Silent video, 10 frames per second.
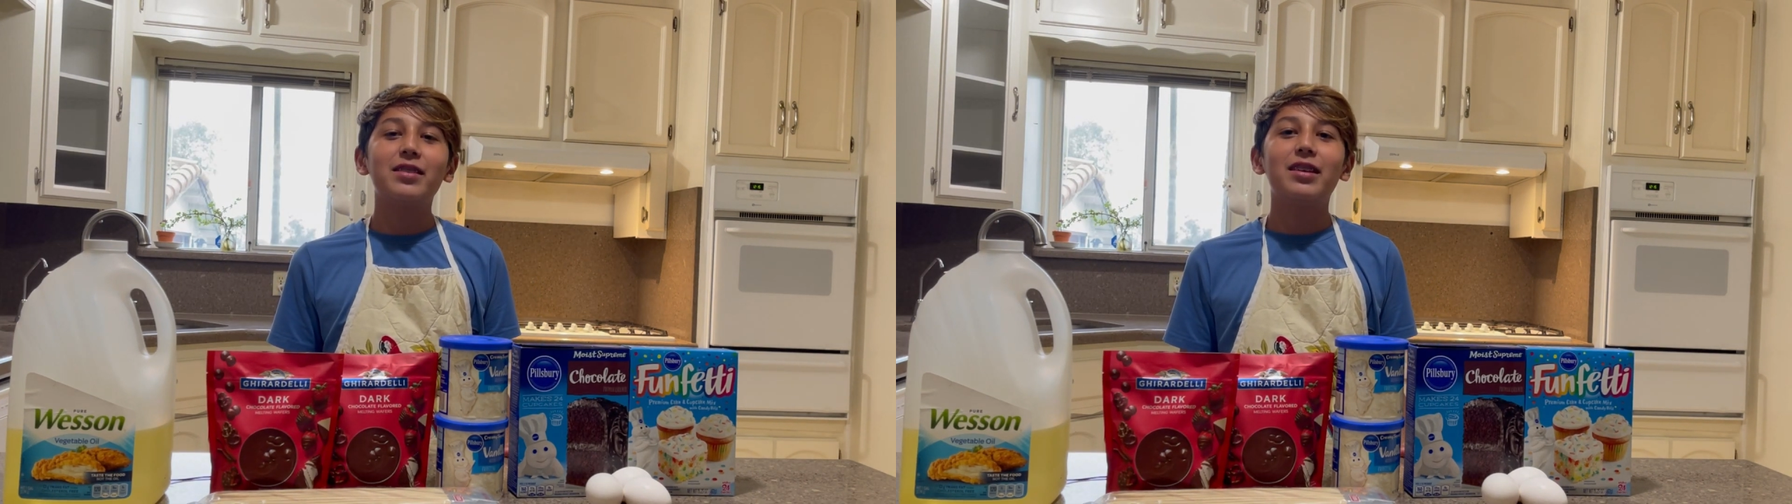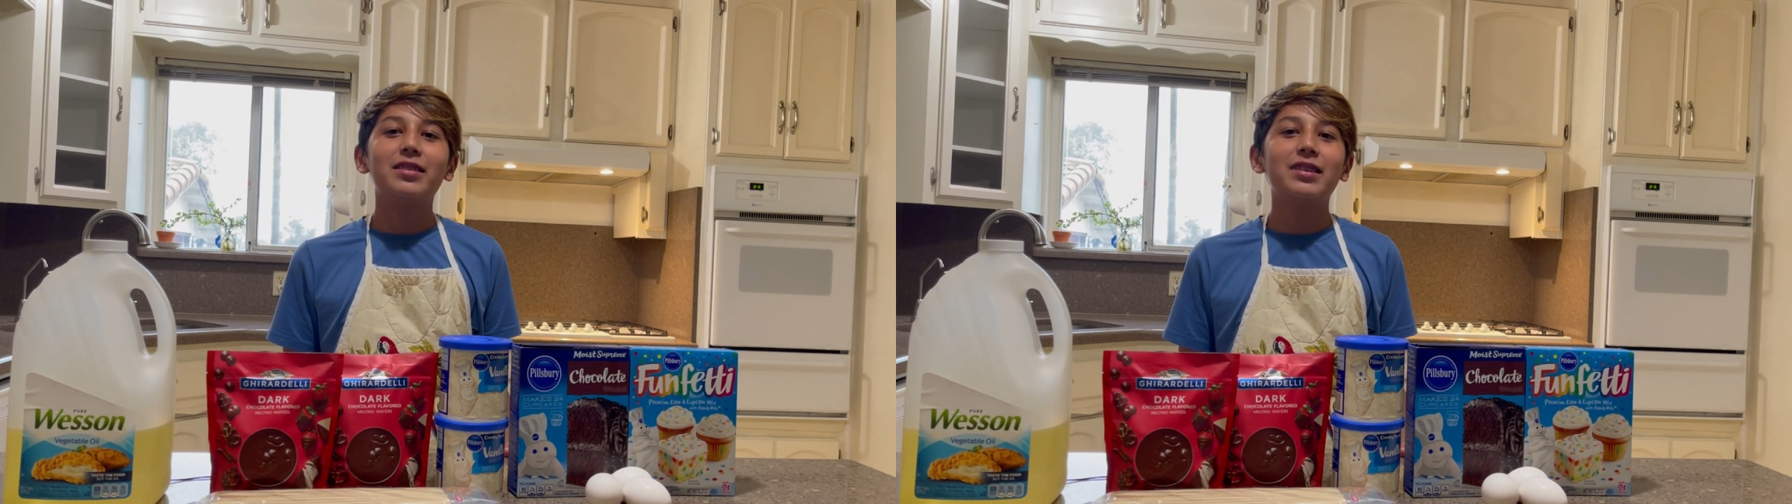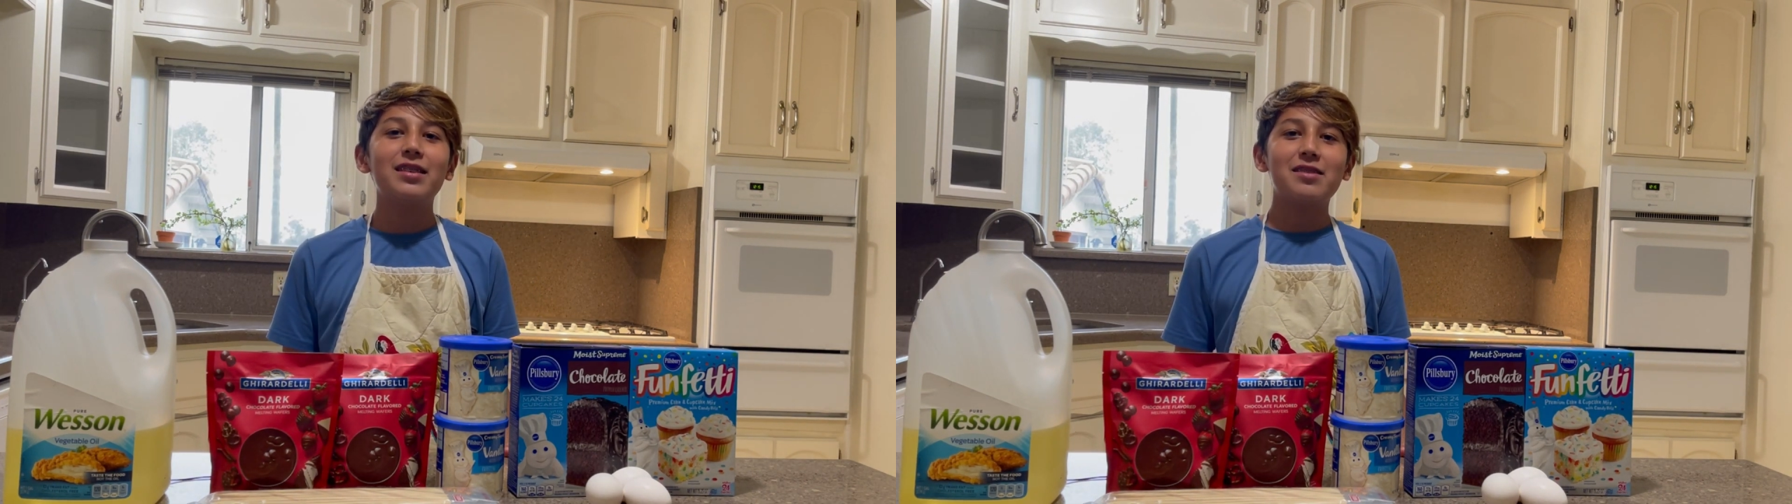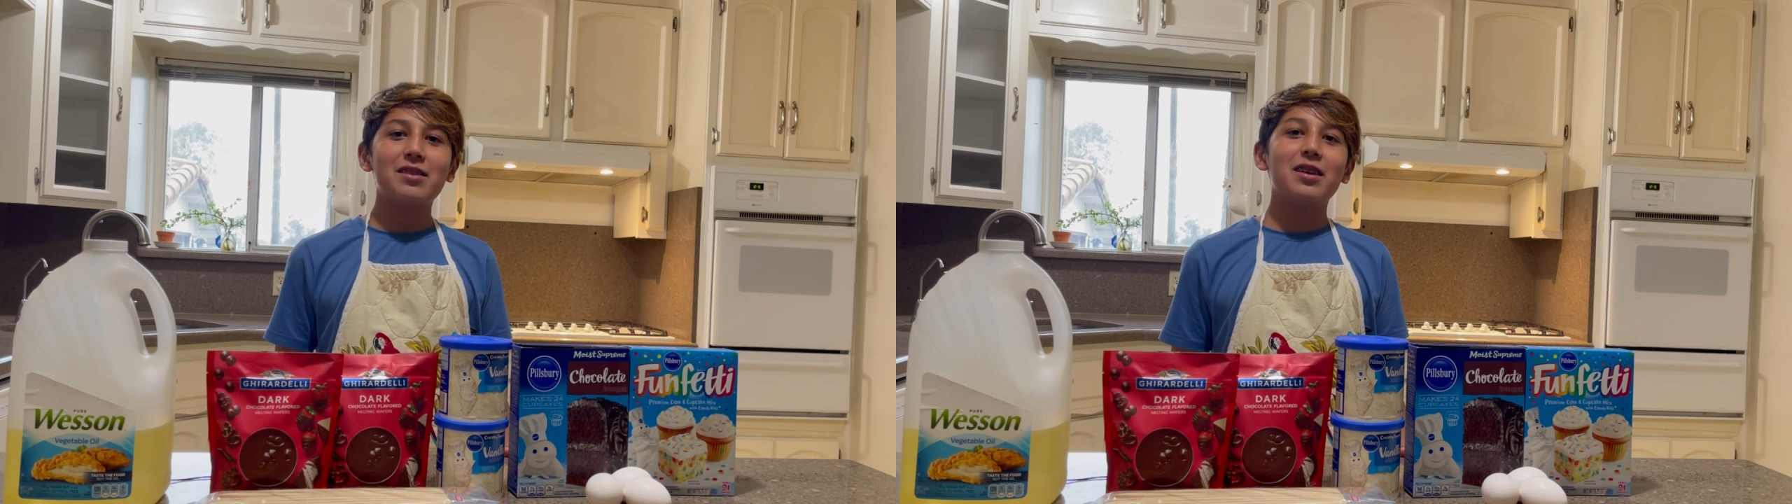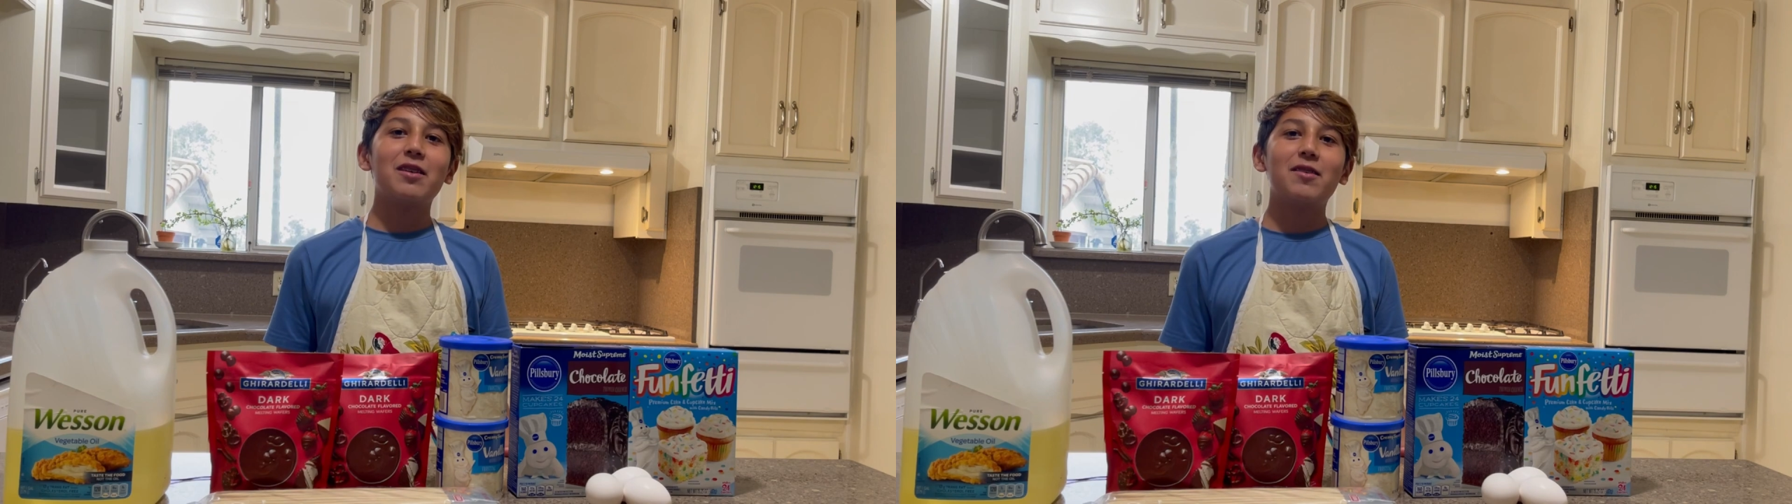Let's get to
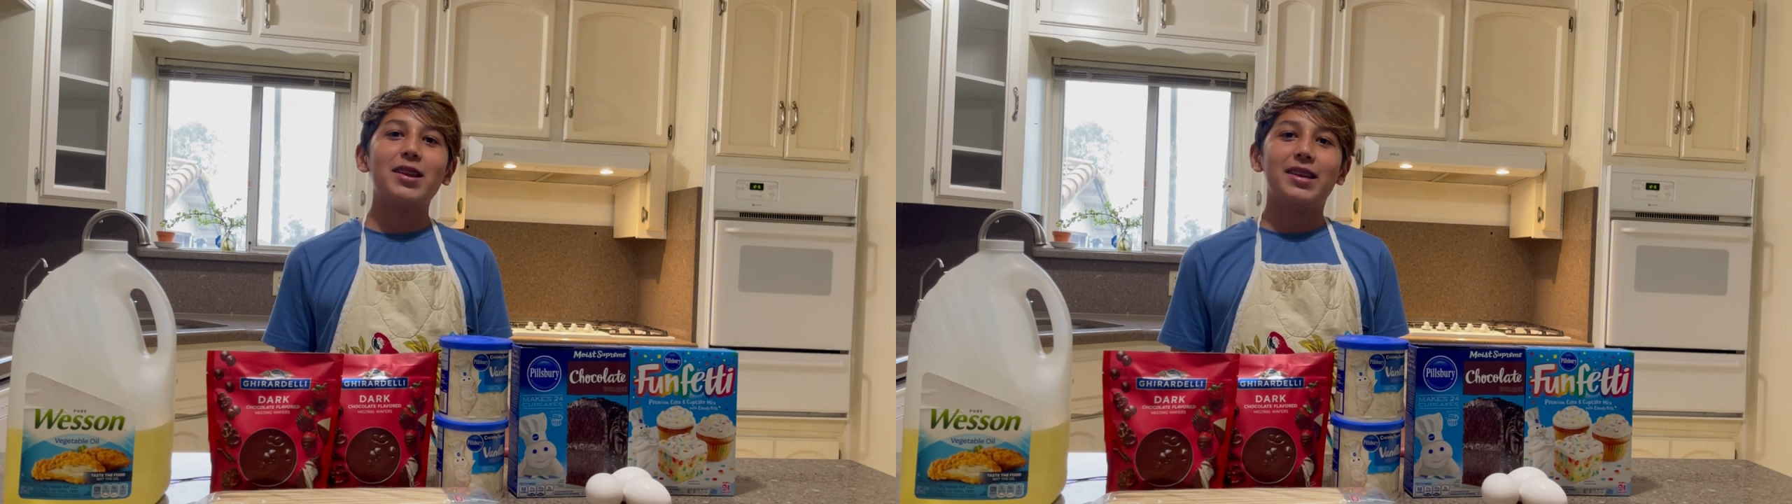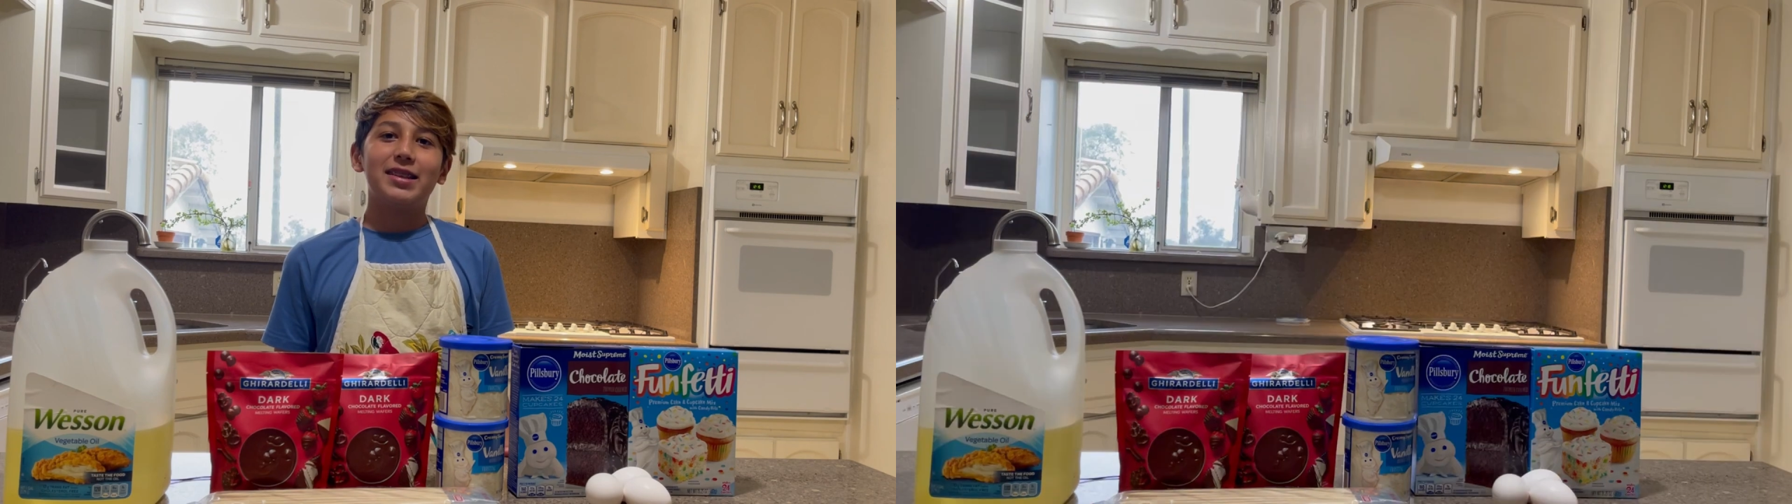the ingredients.